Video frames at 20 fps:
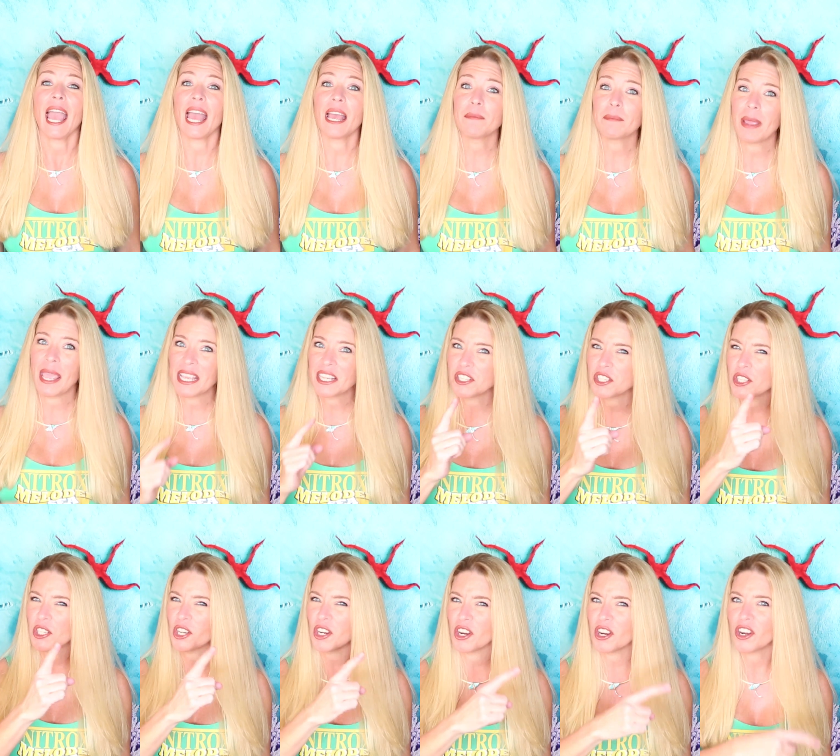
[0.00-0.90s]
And make
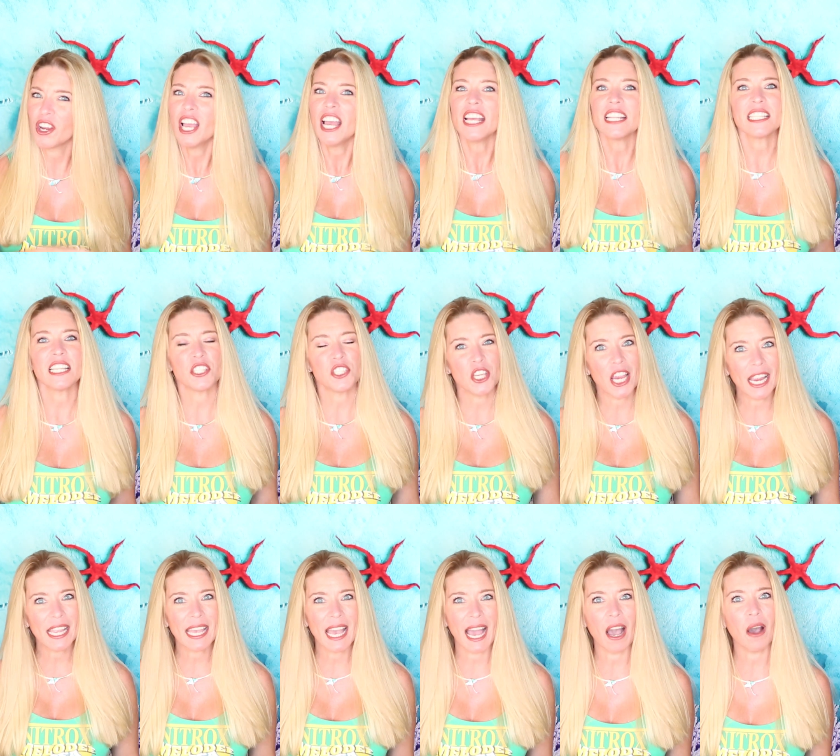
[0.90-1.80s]
sure to
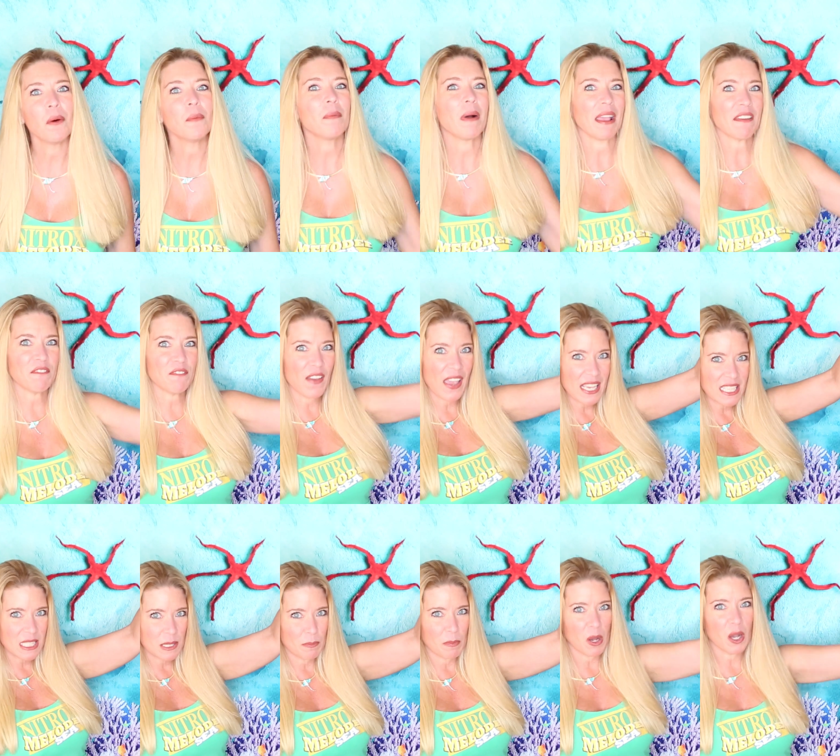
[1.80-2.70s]
check out my
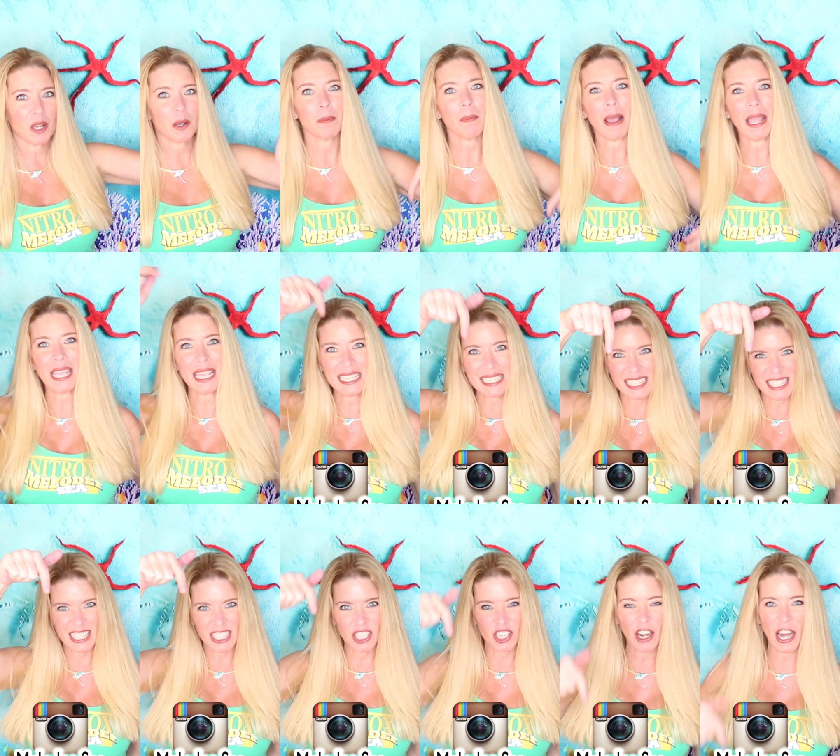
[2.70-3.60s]
Facebook, my
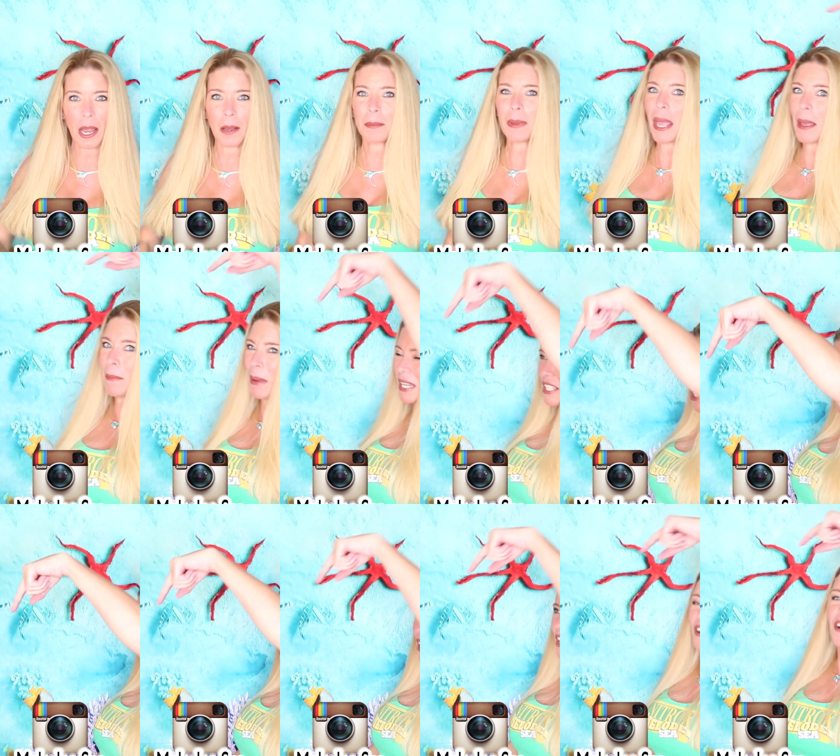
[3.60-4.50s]
Instagram, and my
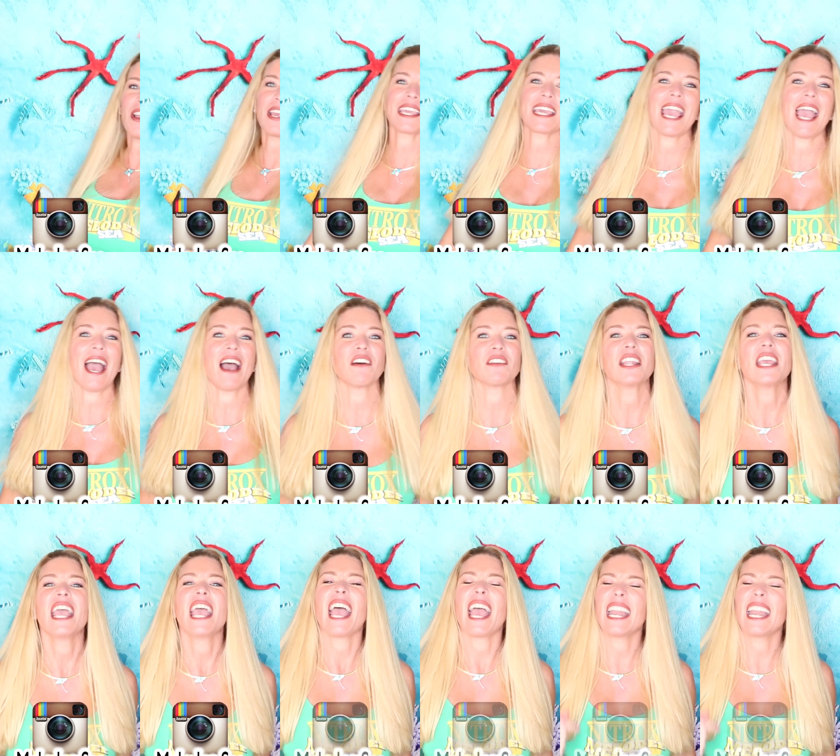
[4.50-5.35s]
Twitter account.